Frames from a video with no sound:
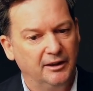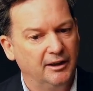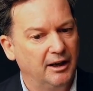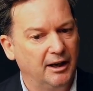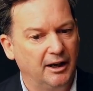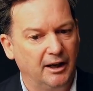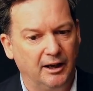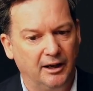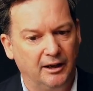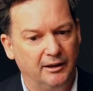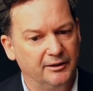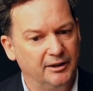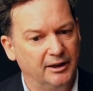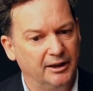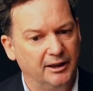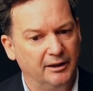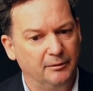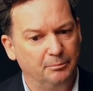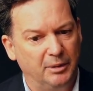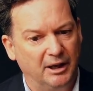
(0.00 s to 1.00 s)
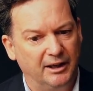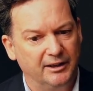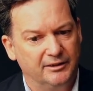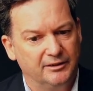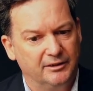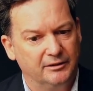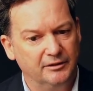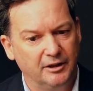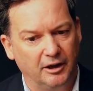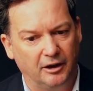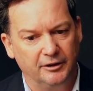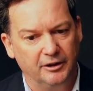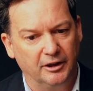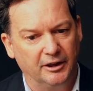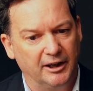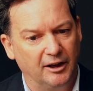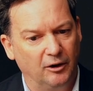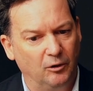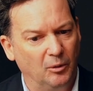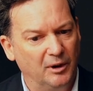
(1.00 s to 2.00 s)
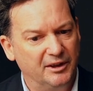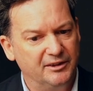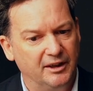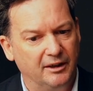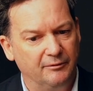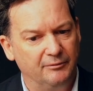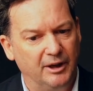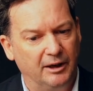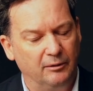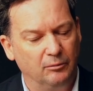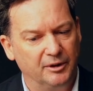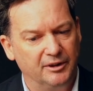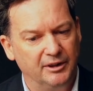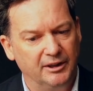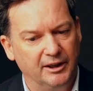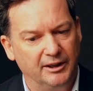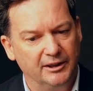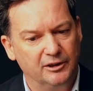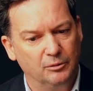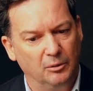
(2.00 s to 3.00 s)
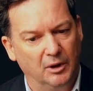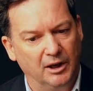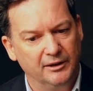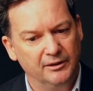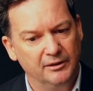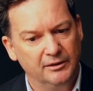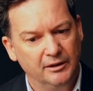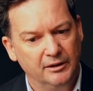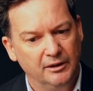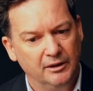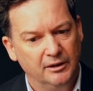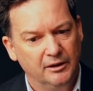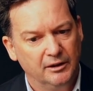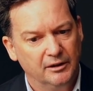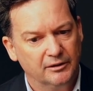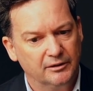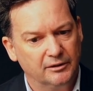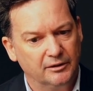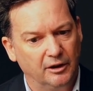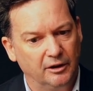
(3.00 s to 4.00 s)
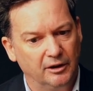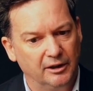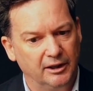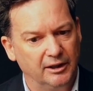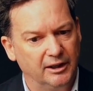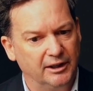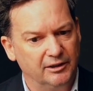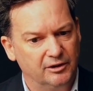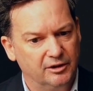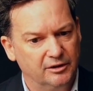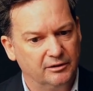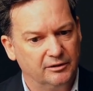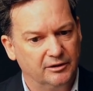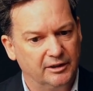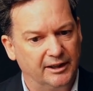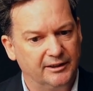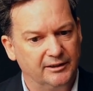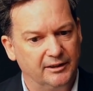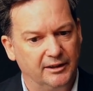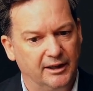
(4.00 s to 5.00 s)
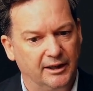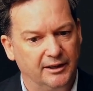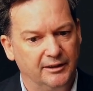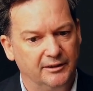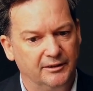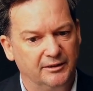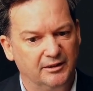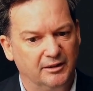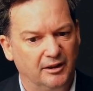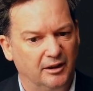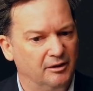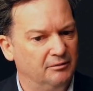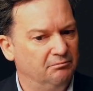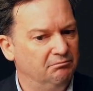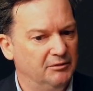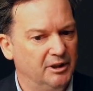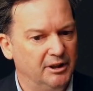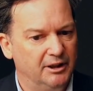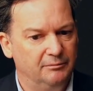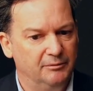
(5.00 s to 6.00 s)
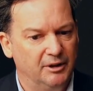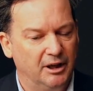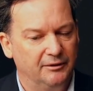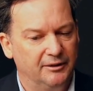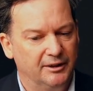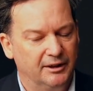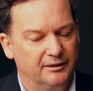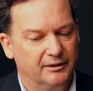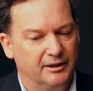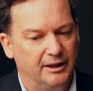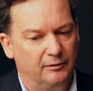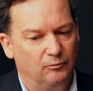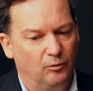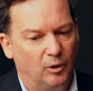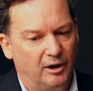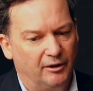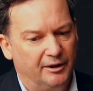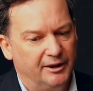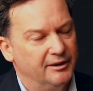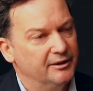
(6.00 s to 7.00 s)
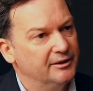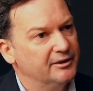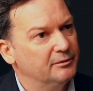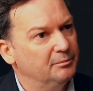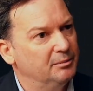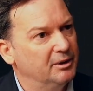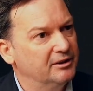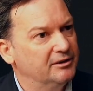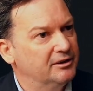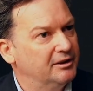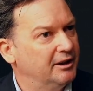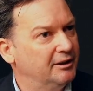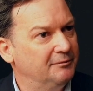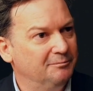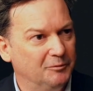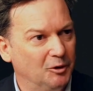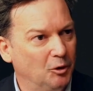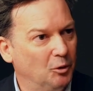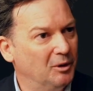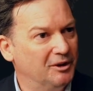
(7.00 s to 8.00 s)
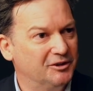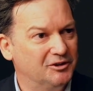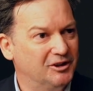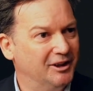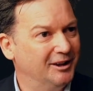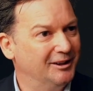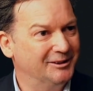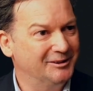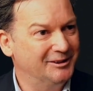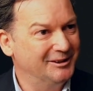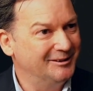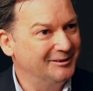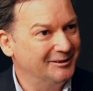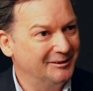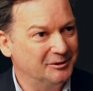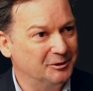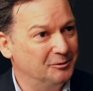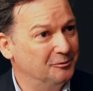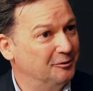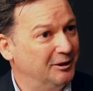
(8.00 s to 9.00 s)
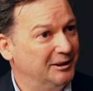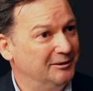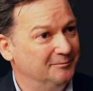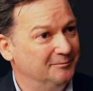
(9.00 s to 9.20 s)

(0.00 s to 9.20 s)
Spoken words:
there, but you're going to always have that within each one. So in each sector, that is. So nothing that worried us, but always challenging. It's good fun.